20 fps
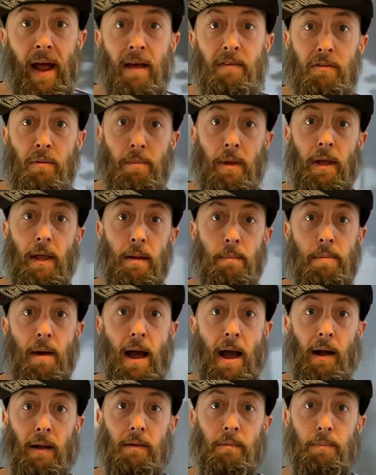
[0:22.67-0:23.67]
has a big
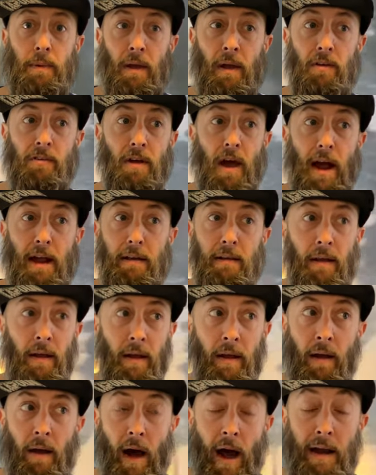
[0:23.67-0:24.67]
impact because I,
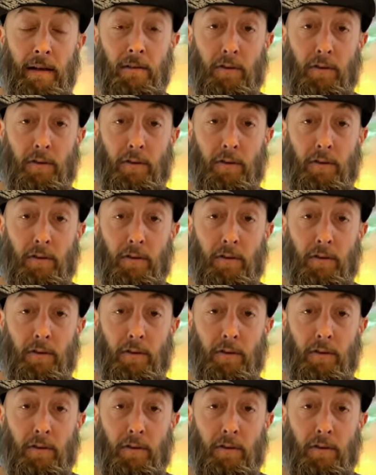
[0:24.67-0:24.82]
I